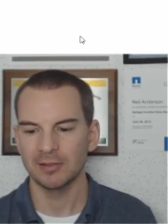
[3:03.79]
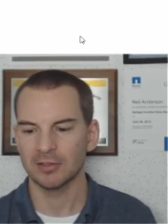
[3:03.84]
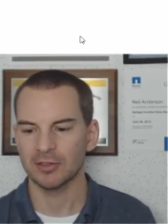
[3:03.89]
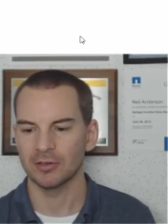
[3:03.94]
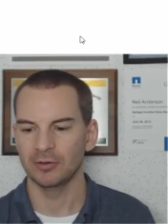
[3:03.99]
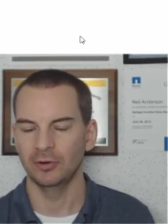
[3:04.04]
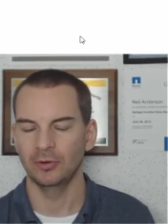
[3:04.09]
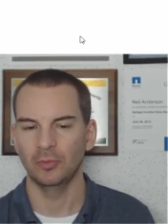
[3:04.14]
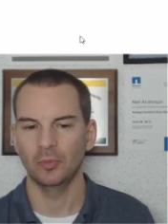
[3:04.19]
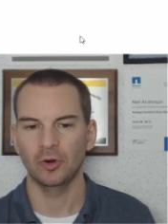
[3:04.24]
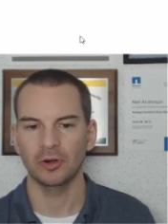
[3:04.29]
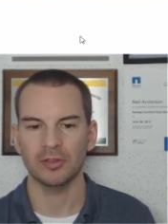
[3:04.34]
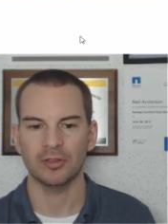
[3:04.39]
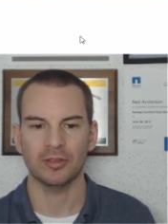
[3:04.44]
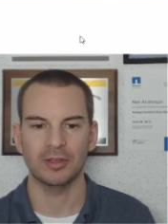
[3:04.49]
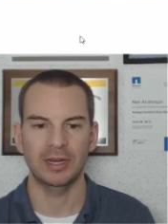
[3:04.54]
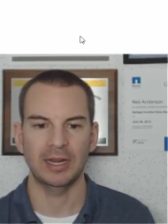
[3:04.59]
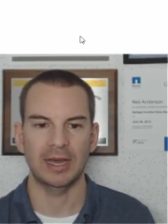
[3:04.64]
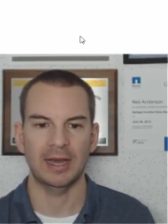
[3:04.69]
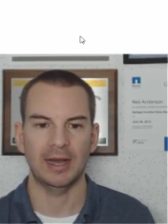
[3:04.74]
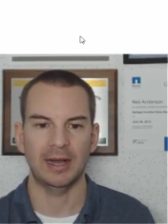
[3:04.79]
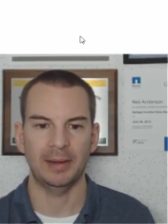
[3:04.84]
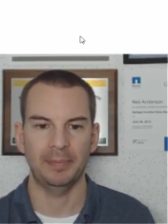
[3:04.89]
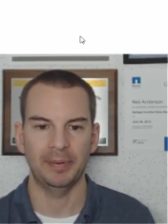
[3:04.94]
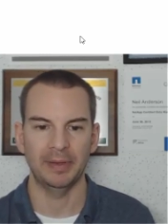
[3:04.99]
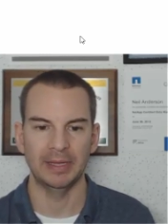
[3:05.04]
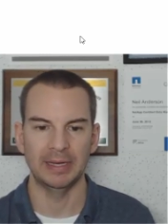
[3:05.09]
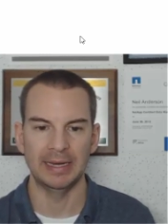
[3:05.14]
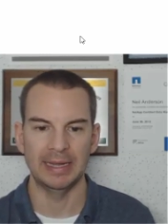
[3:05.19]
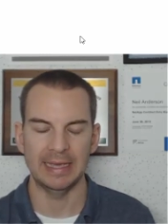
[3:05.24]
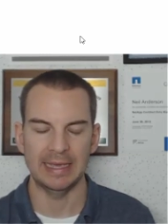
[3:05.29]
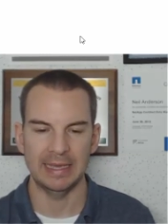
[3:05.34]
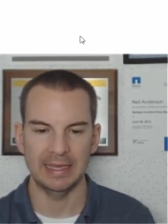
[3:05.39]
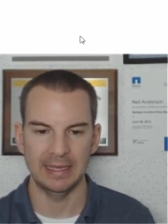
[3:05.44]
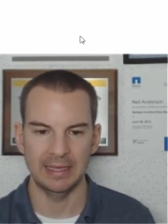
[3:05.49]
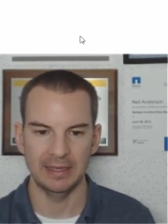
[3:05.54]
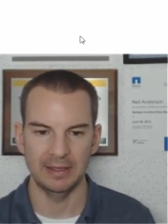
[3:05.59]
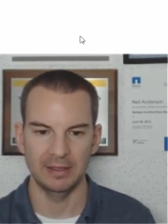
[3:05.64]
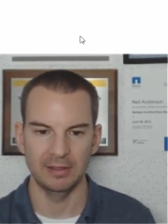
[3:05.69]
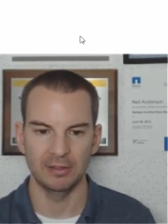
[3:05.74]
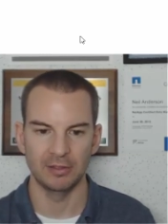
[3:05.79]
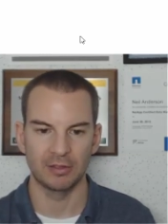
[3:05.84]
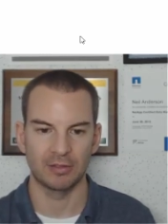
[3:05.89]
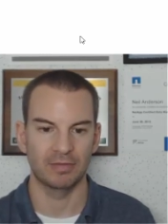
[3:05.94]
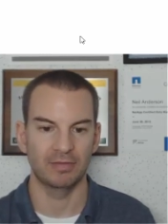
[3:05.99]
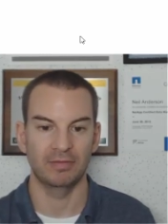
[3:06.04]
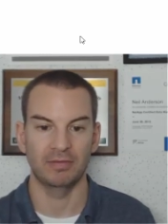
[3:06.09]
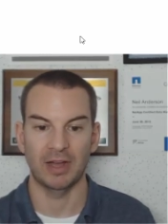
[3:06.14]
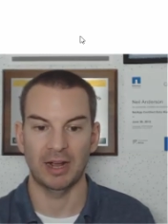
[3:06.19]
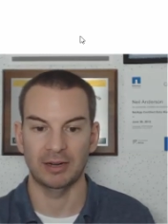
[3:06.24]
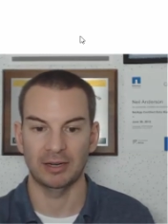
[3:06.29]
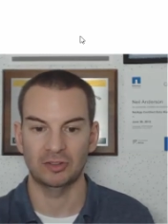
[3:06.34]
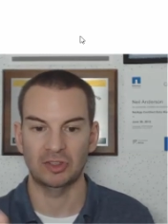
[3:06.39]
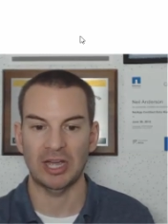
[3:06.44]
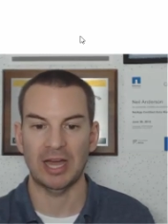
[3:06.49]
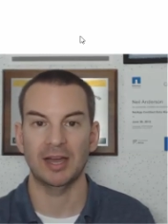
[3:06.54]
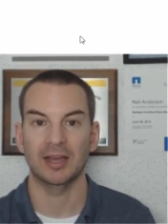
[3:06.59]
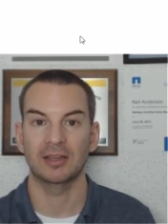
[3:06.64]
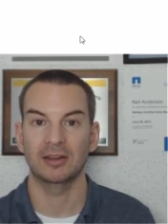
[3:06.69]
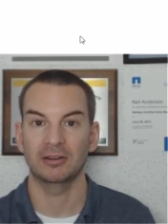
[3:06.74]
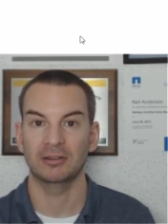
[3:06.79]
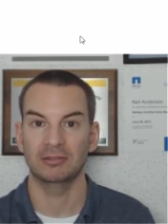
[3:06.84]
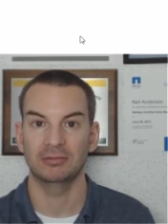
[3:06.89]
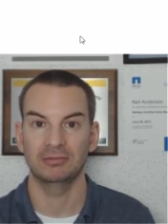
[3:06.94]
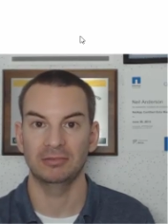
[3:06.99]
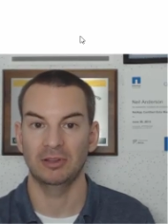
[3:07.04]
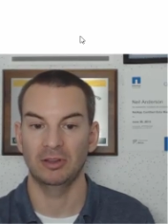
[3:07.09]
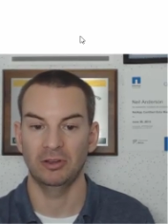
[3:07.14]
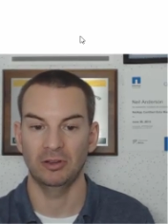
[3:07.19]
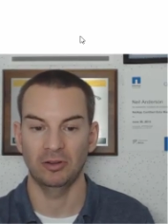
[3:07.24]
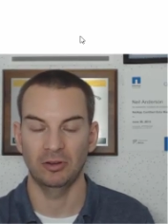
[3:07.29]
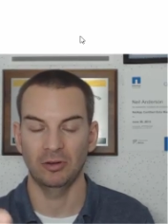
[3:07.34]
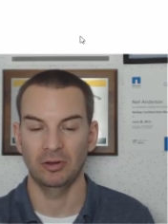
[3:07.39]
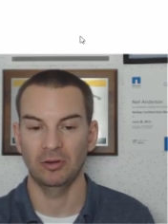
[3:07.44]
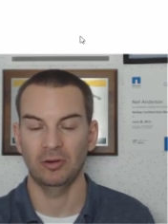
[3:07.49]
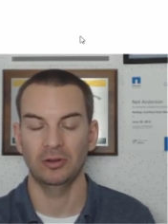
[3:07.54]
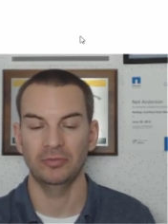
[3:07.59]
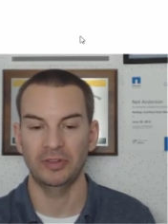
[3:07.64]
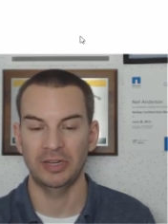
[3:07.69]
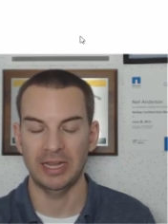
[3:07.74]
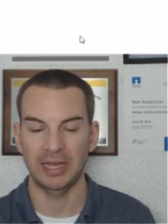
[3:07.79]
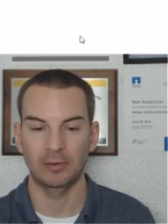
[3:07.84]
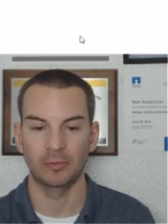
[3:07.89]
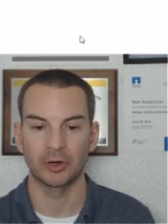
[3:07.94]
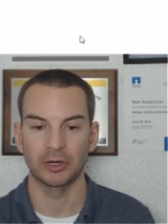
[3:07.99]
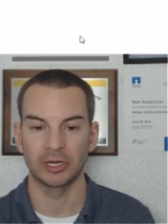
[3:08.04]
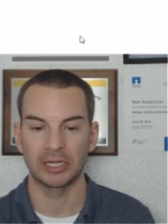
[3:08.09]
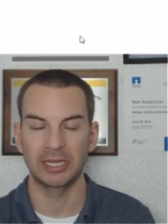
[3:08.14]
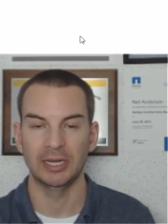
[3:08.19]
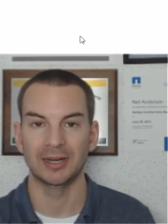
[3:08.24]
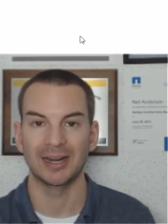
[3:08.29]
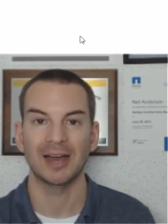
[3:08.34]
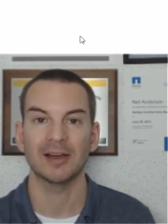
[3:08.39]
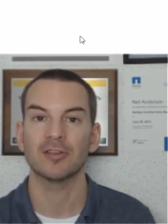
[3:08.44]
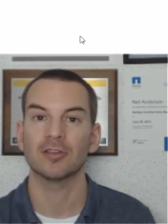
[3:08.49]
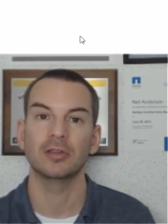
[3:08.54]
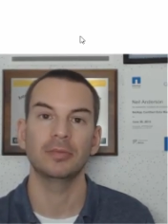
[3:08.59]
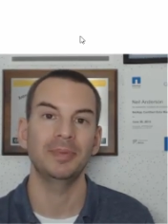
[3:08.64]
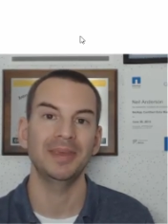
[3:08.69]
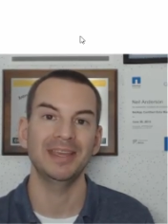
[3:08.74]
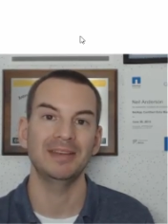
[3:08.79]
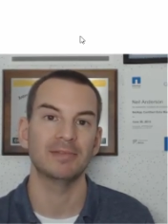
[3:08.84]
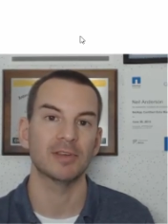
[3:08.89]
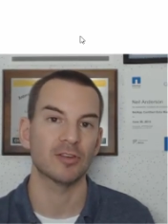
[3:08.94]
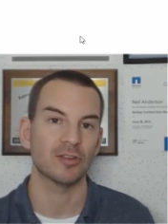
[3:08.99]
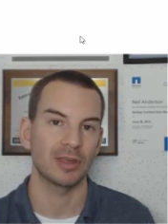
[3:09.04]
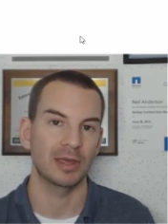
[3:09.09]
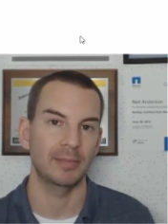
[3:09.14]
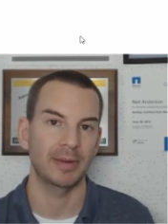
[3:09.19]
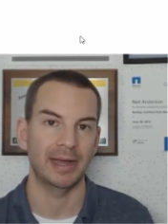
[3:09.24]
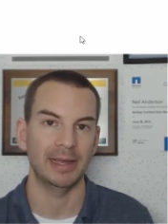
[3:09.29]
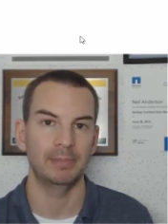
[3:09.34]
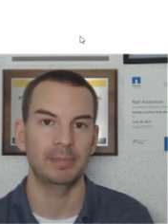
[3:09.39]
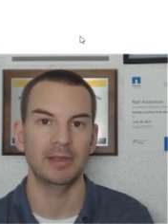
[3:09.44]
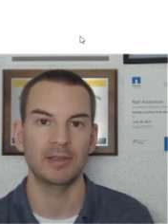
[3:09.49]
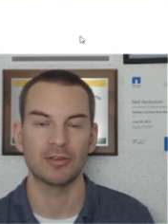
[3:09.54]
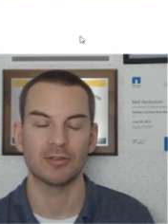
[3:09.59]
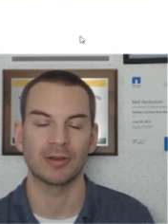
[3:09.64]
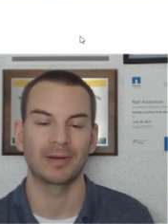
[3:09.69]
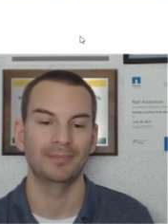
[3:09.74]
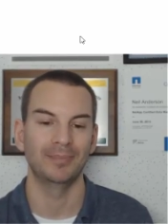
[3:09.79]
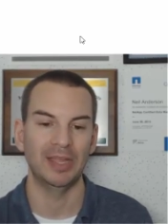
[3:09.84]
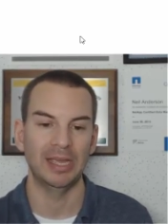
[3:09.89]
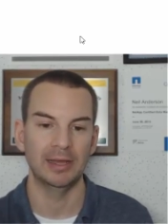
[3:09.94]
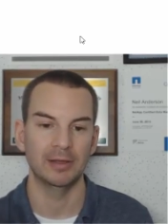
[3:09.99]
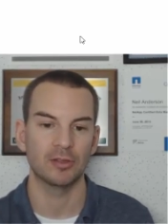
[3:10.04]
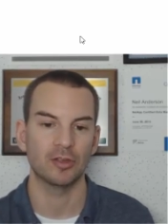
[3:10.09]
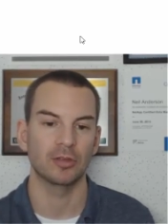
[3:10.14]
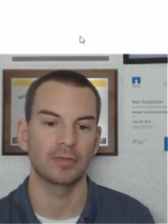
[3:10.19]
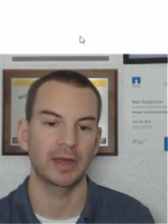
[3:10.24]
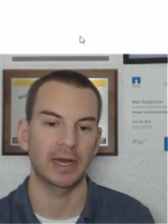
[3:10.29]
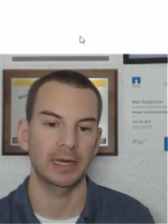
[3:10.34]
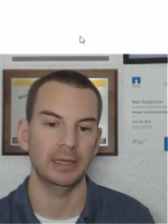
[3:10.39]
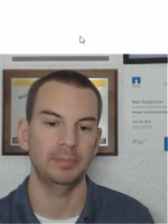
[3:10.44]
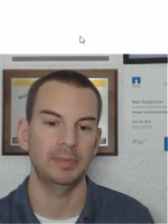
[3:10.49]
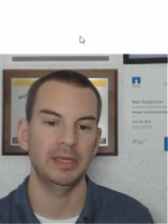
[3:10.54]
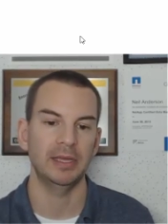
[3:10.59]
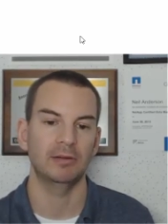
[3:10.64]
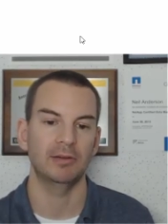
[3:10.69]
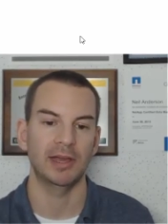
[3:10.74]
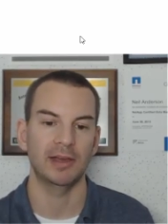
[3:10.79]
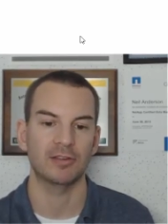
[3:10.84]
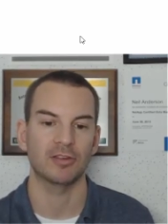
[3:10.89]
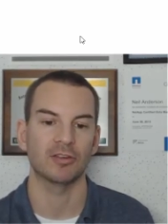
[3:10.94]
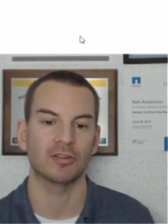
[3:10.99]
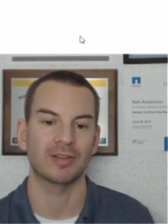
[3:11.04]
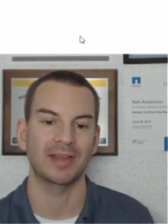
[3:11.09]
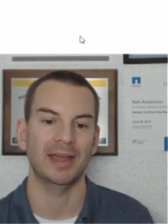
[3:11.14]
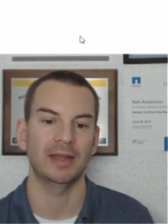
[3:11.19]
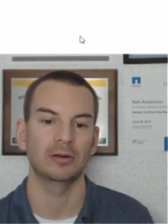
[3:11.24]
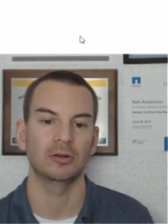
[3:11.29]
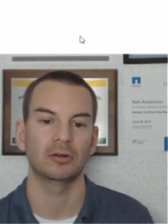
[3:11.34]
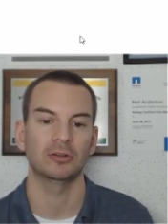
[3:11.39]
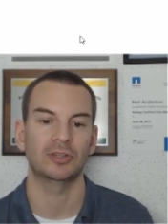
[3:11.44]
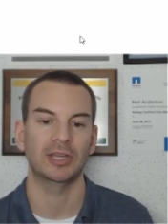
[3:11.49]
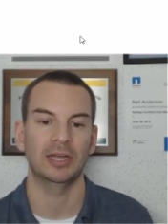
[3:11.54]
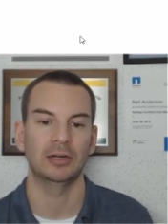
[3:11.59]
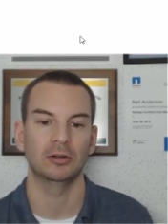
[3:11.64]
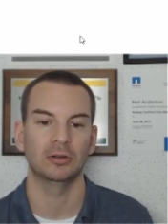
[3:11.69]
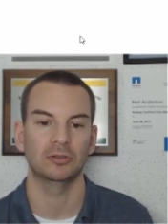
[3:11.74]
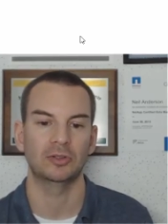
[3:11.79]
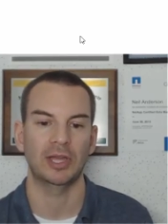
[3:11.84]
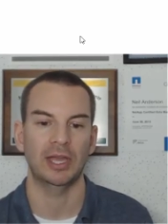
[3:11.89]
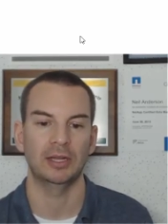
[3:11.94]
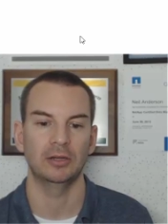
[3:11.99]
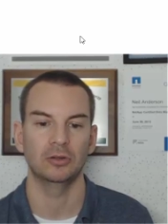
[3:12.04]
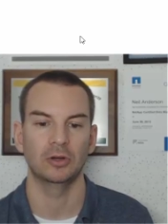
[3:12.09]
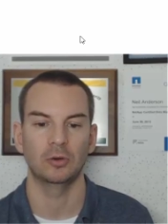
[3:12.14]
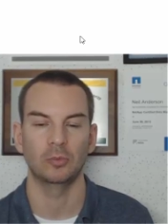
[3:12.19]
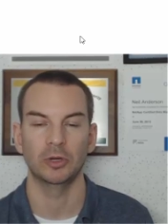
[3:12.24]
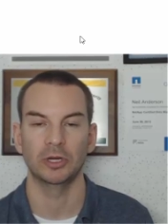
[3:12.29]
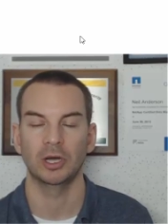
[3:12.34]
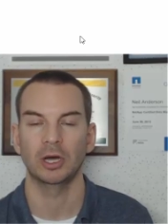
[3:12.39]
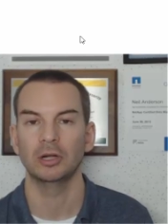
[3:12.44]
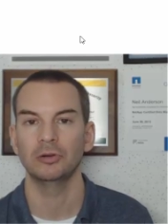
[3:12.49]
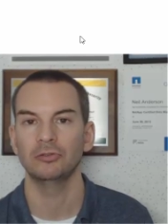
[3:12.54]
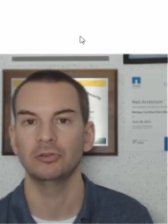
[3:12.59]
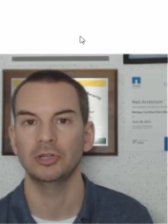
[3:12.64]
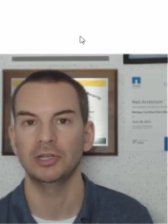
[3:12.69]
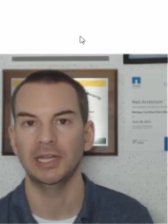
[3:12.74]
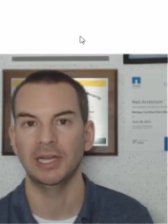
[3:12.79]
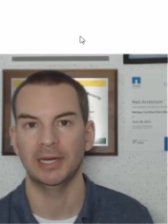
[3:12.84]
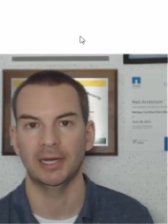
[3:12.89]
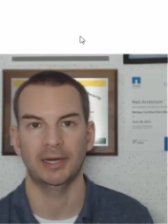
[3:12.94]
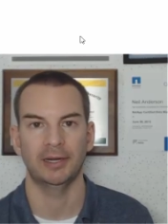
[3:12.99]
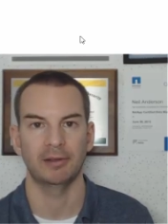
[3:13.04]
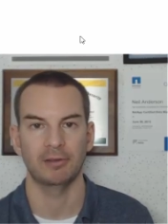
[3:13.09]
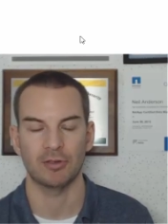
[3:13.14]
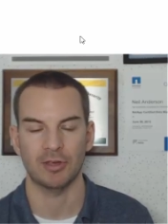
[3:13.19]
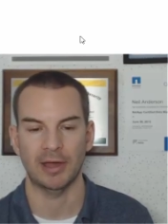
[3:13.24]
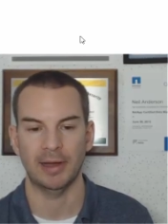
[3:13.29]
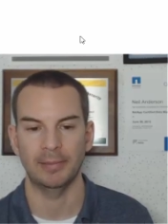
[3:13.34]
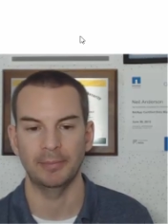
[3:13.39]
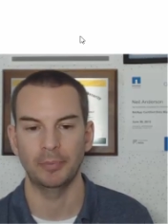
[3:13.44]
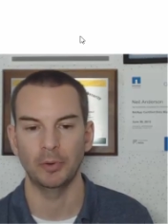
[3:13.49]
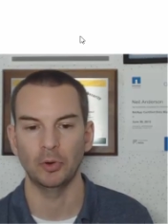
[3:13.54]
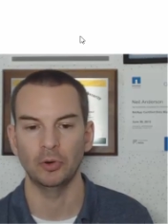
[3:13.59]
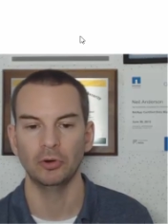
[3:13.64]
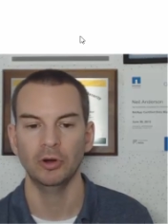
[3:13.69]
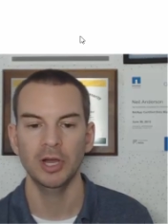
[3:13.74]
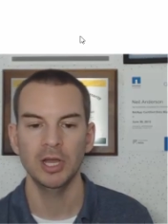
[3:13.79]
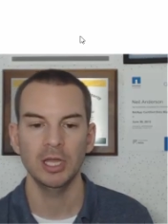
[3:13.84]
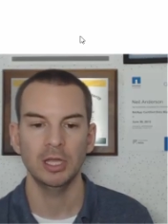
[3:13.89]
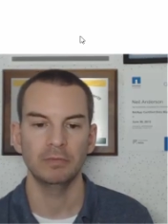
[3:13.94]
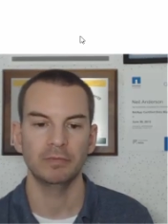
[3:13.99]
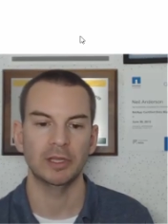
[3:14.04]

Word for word: So what's going to happen is our attacker on the network here, it has to be in the same IP subnet. So the IP address is 10.10.10.100 in our example.